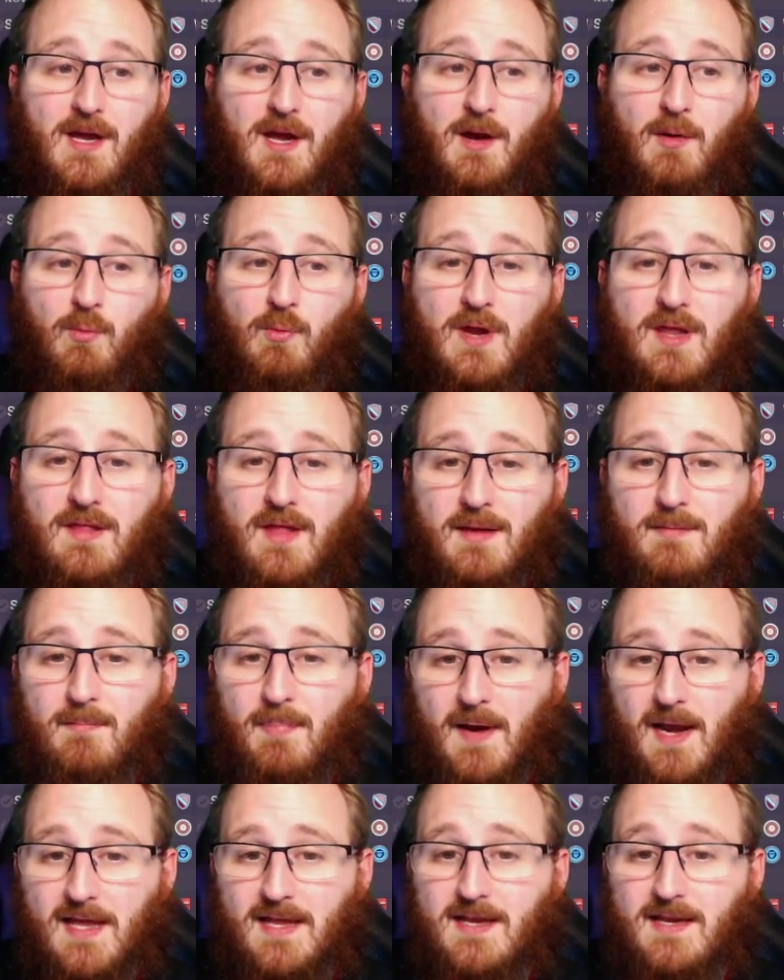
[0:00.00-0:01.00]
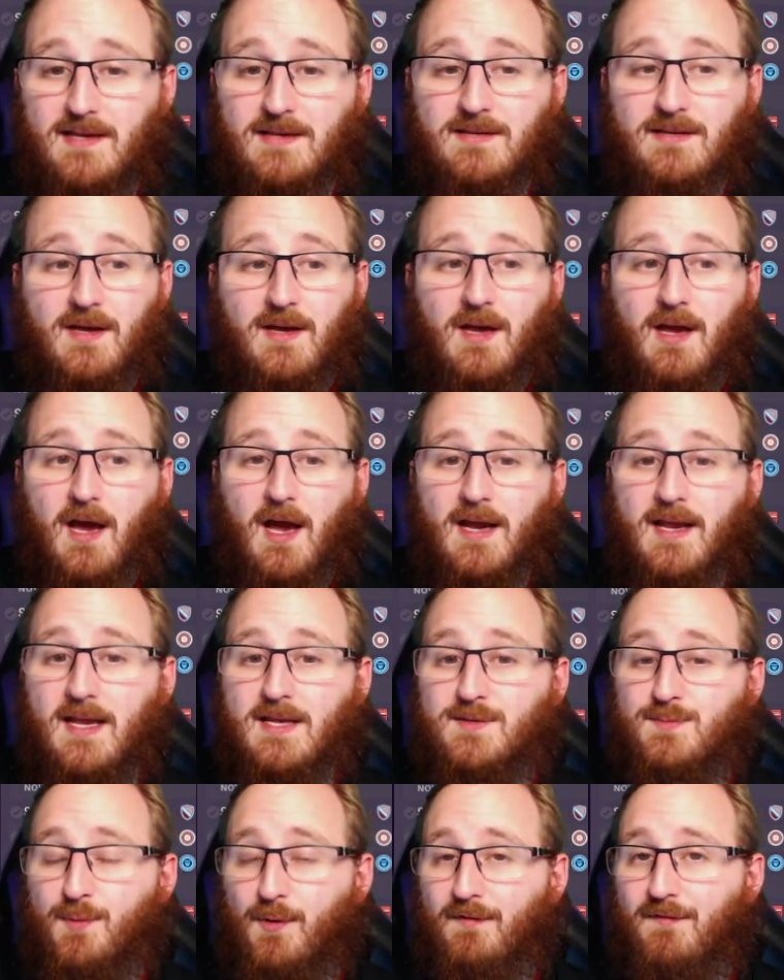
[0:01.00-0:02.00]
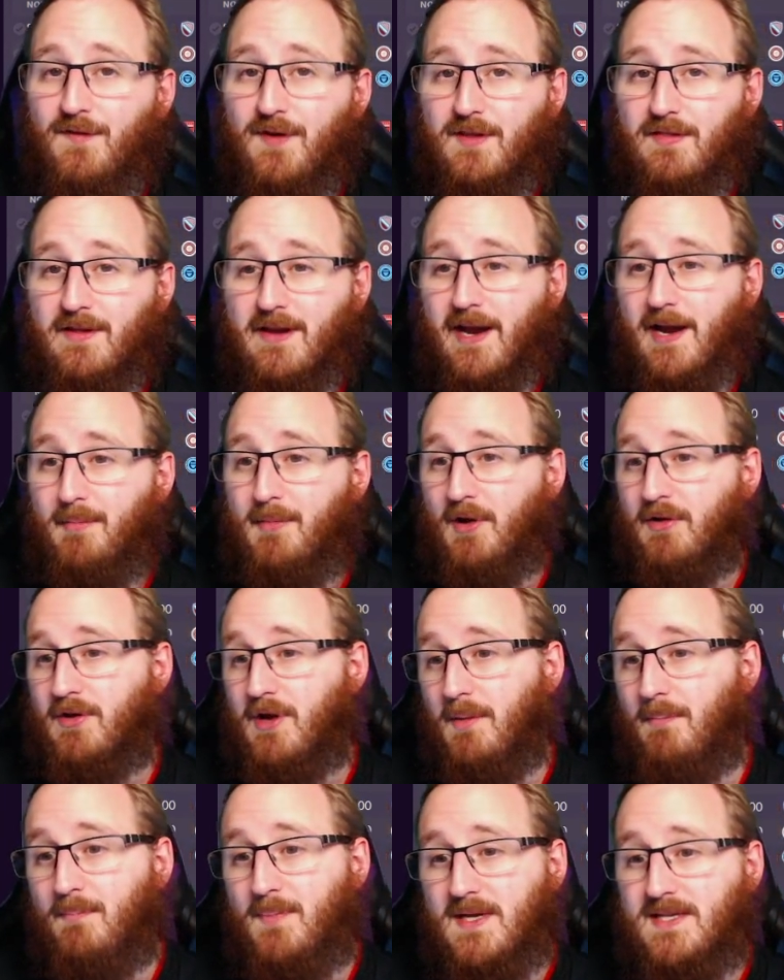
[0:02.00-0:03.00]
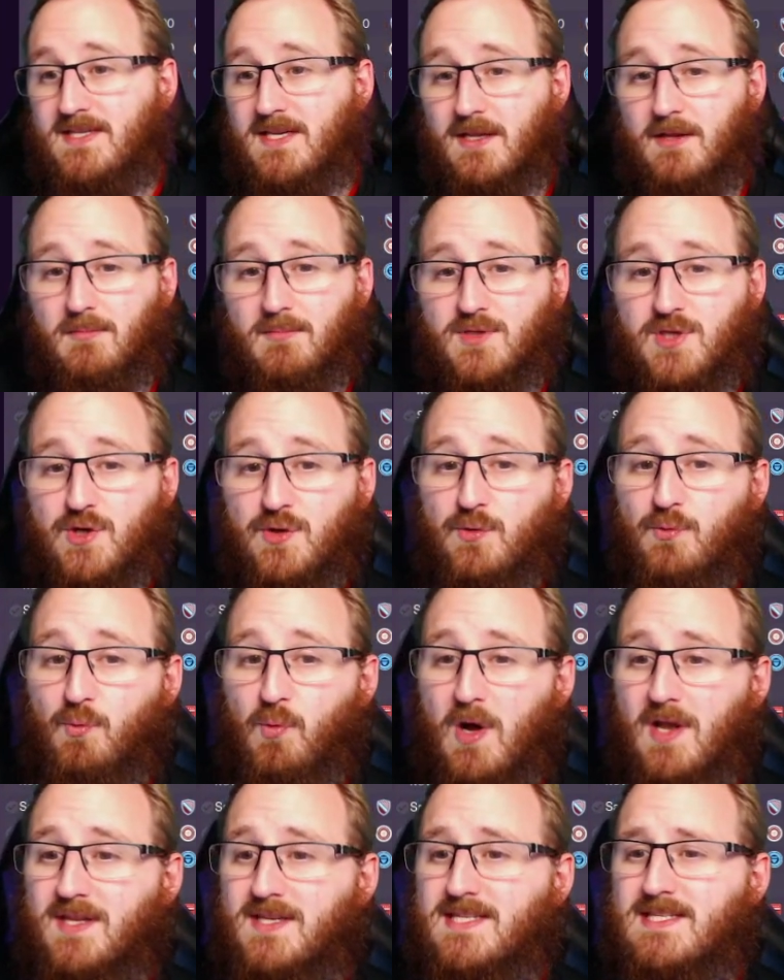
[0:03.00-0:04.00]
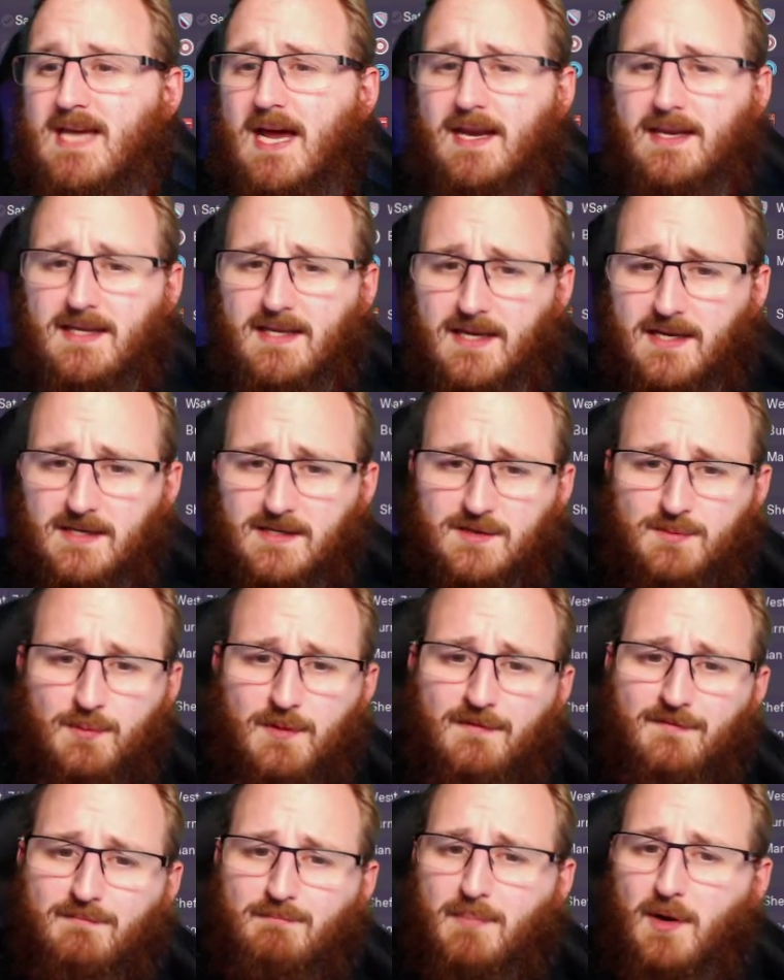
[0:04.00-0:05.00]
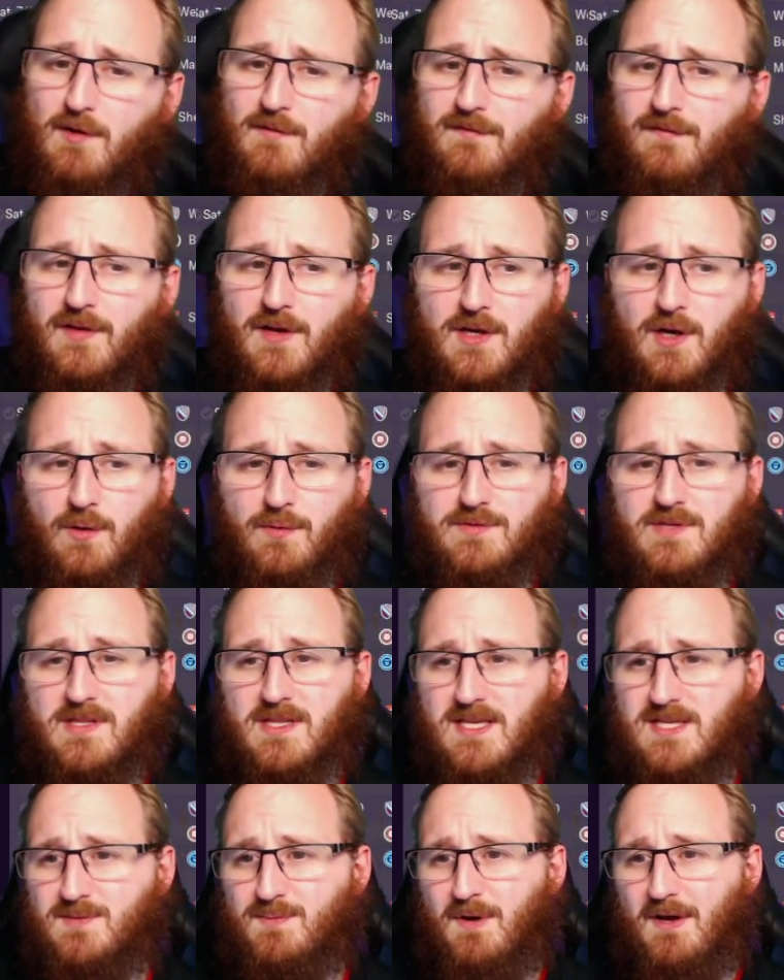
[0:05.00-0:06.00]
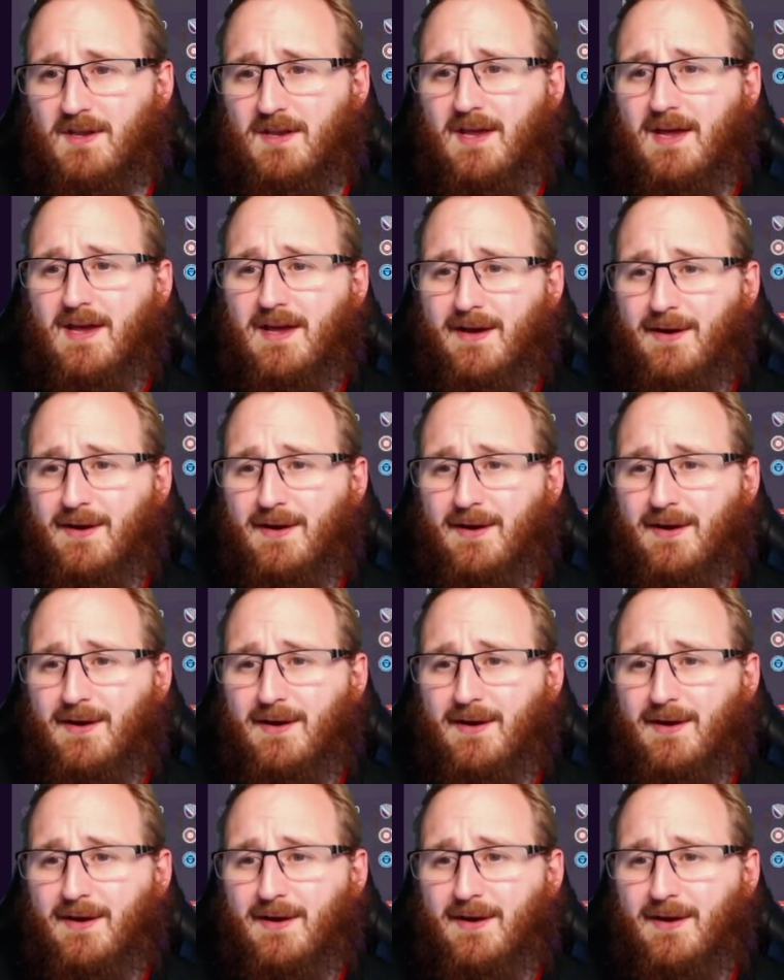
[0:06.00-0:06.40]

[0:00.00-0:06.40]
We then played against Watford in the Carabao Cup, beating them 2-1. Danny Ings with both the goals in this one.